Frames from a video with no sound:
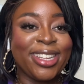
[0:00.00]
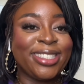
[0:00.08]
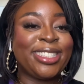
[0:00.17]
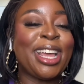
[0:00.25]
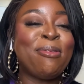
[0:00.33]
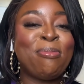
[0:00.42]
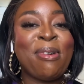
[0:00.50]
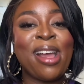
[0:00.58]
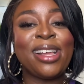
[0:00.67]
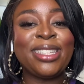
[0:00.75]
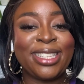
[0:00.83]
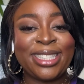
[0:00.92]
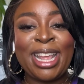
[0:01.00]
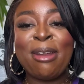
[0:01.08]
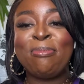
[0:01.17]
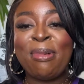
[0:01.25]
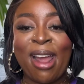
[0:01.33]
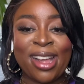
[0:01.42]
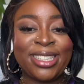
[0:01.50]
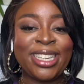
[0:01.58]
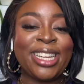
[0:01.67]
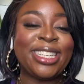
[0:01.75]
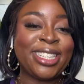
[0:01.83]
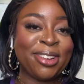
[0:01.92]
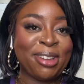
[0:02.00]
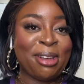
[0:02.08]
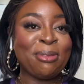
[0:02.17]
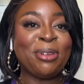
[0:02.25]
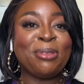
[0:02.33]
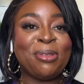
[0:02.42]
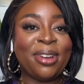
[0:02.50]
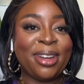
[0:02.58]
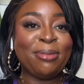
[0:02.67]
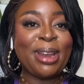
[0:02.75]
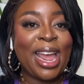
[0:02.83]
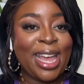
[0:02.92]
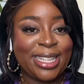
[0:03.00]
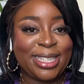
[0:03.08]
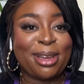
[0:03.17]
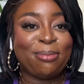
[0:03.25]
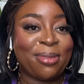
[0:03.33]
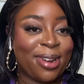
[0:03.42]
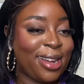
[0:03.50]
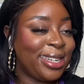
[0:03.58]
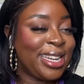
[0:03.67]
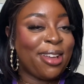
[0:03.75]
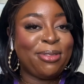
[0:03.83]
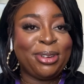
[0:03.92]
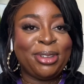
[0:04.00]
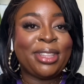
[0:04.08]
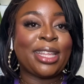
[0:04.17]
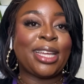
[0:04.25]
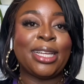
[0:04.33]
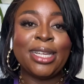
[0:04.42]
Deborah. Shay, I'm going to call her. But like, hey, Deborah, I never knew that.